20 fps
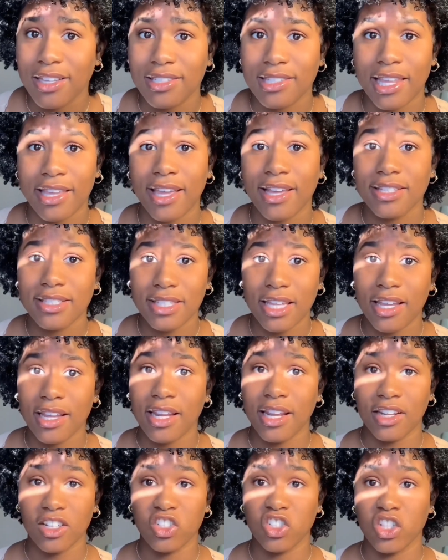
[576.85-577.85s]
Like I said,
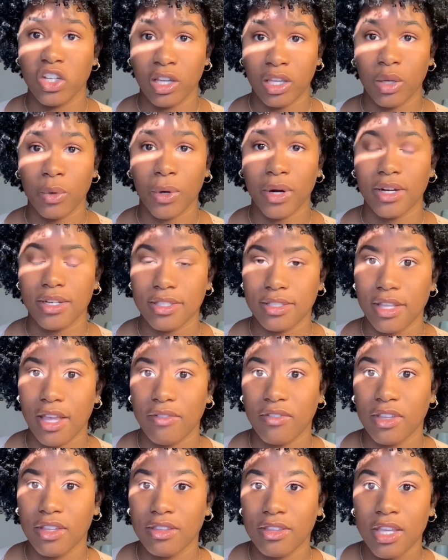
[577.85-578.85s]
it's January
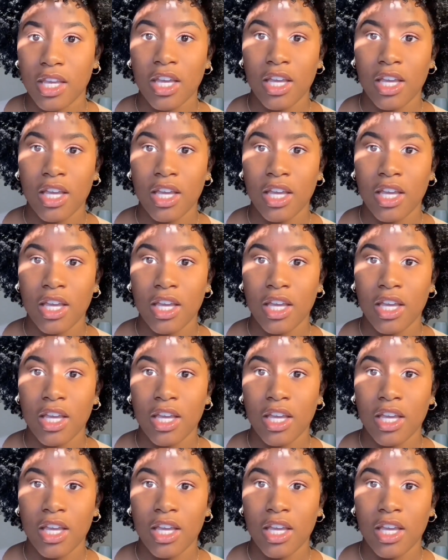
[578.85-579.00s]
7th.